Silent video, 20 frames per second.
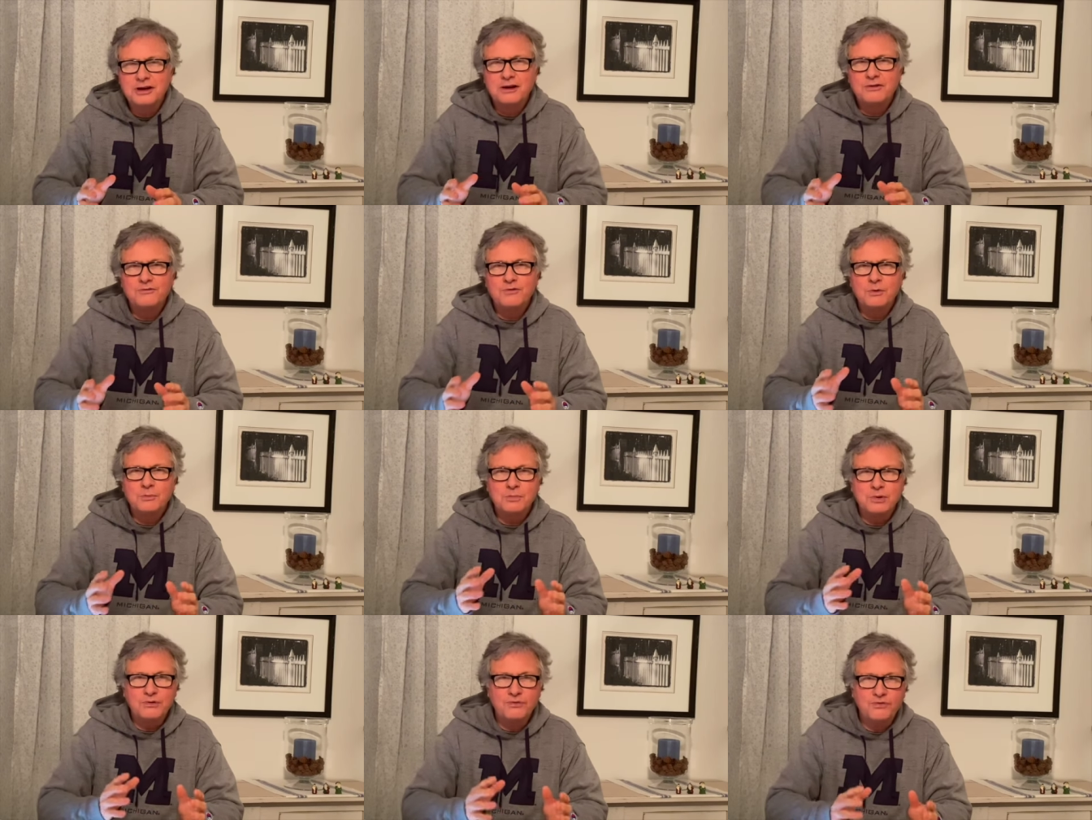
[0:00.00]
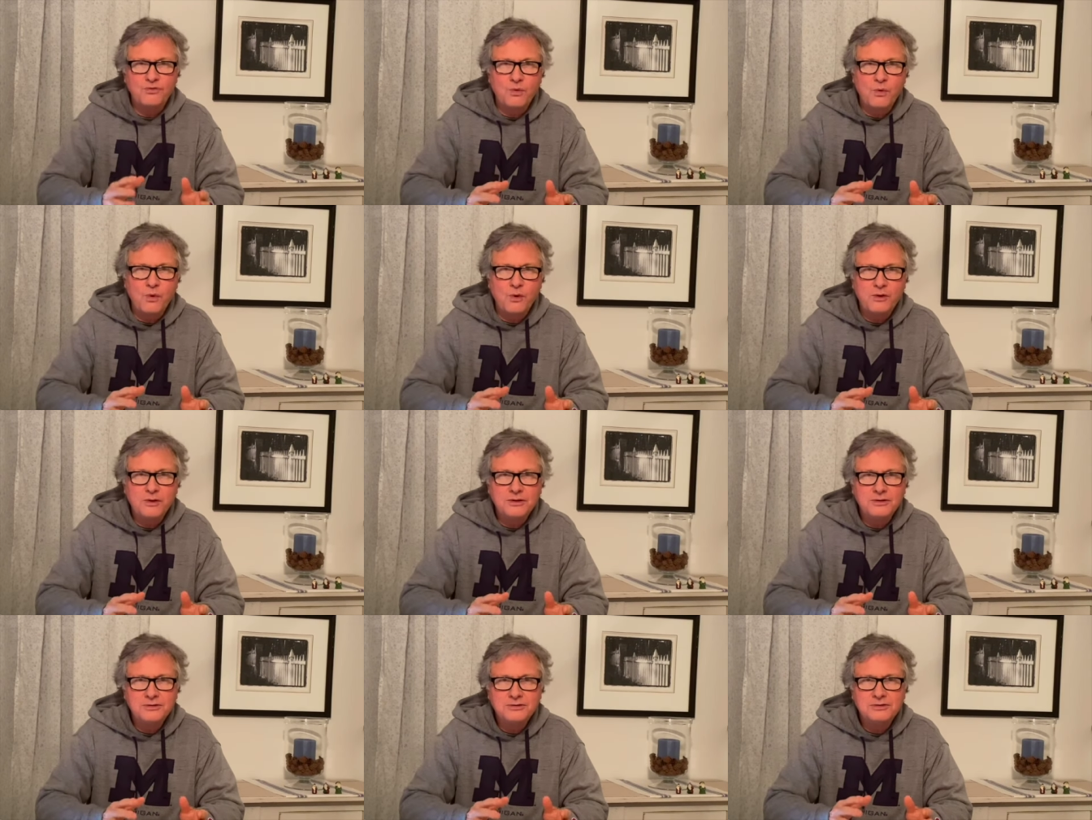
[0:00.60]
from
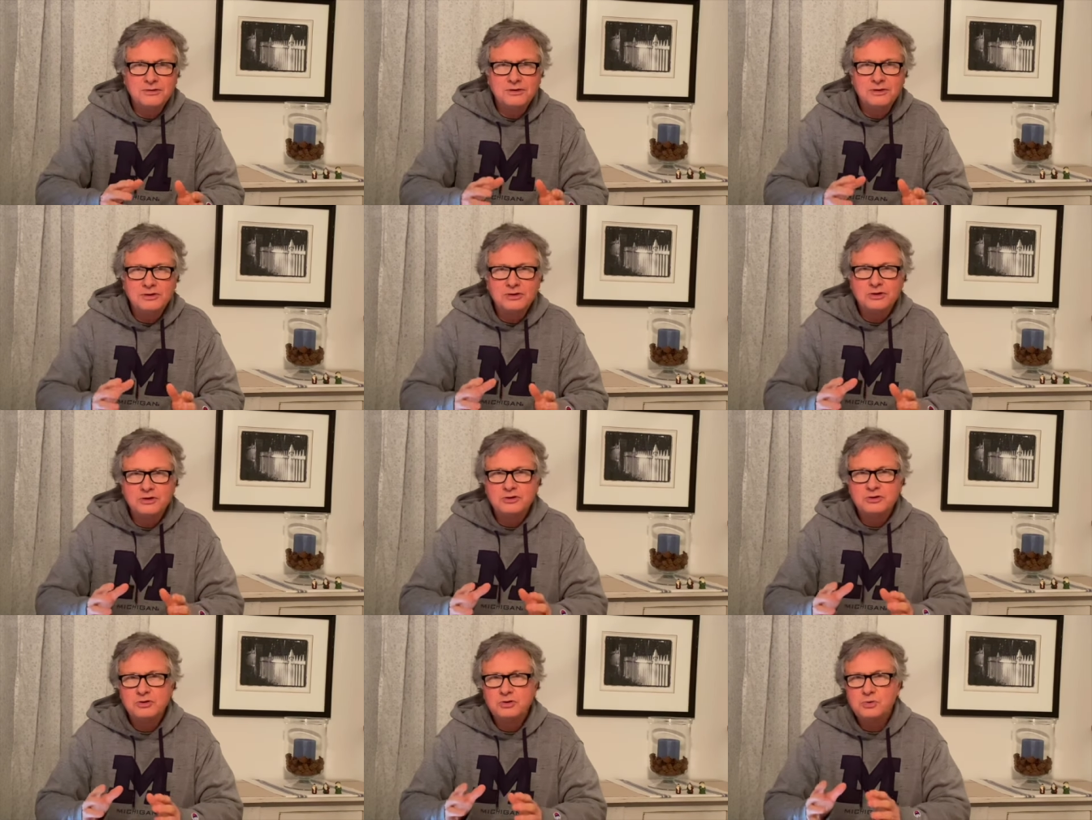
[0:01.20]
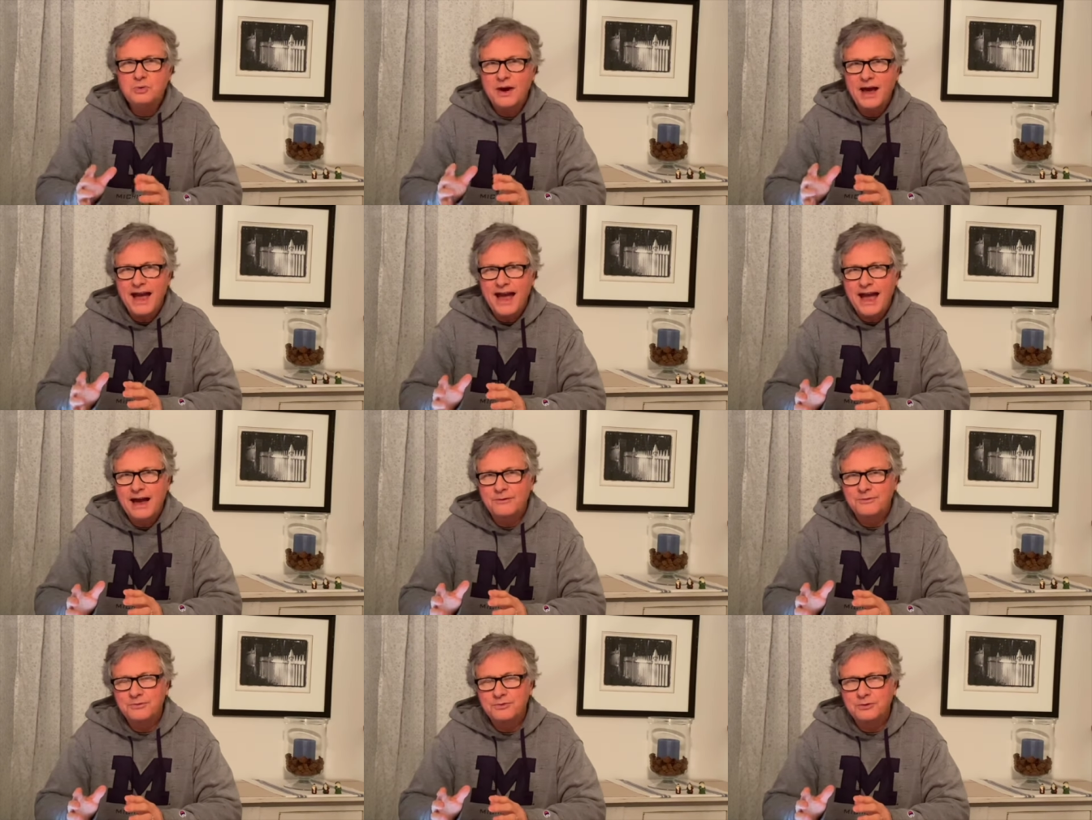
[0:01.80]
before to
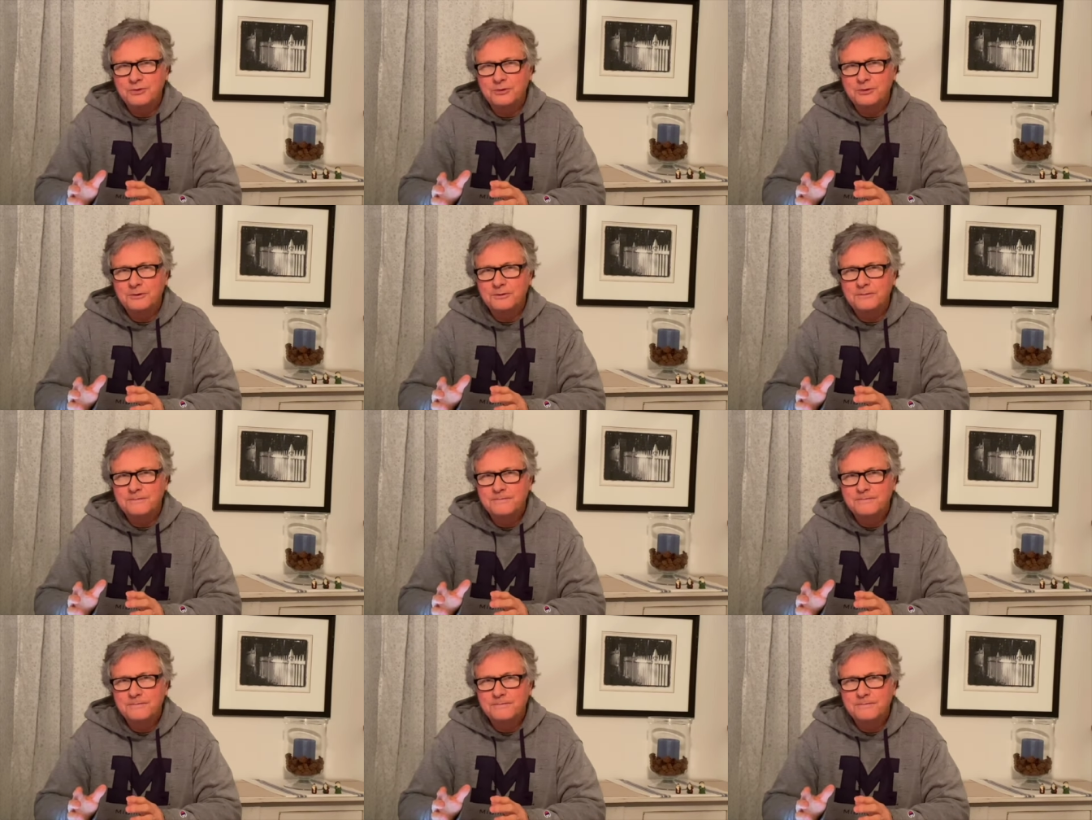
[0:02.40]
after?